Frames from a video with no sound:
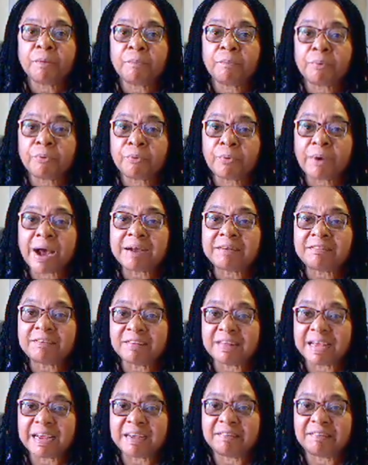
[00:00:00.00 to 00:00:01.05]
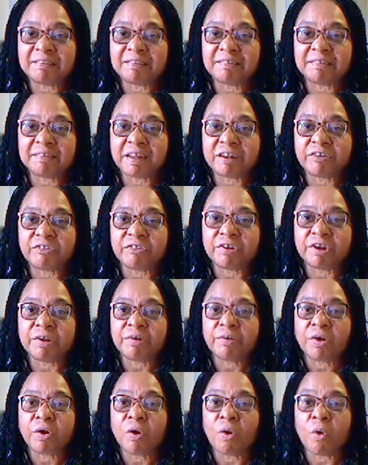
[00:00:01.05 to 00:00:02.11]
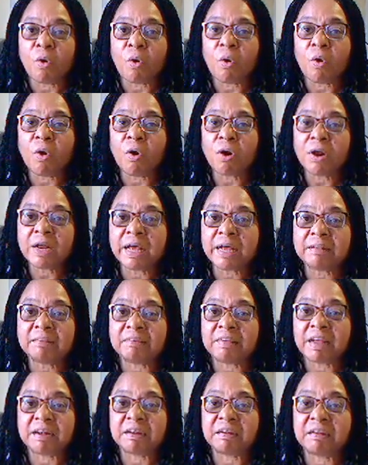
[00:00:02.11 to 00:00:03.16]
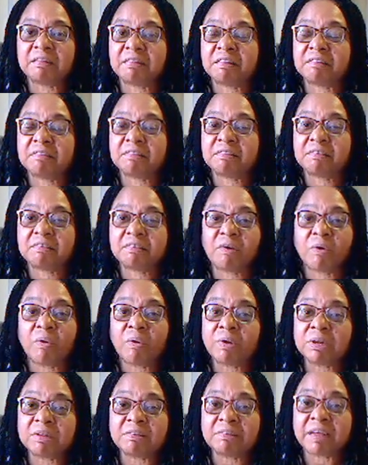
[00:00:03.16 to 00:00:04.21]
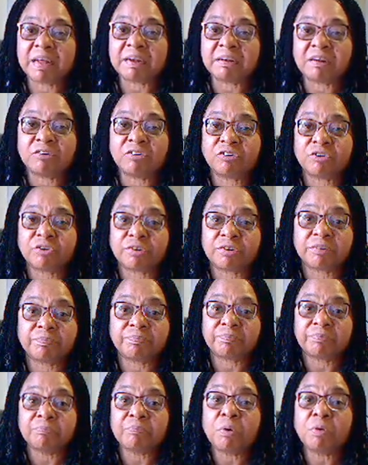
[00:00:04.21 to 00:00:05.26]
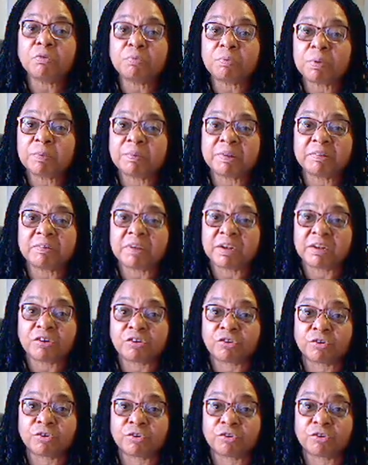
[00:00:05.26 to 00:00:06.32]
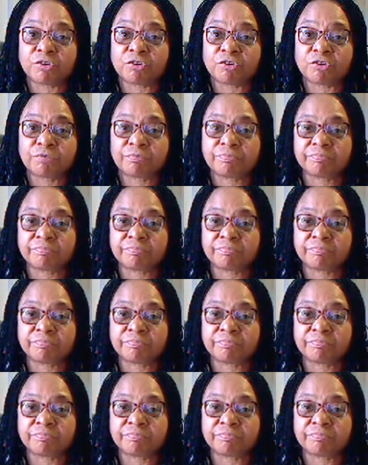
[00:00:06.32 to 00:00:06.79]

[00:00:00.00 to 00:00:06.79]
Prior to the 18th century, all attended church. Most people attended church.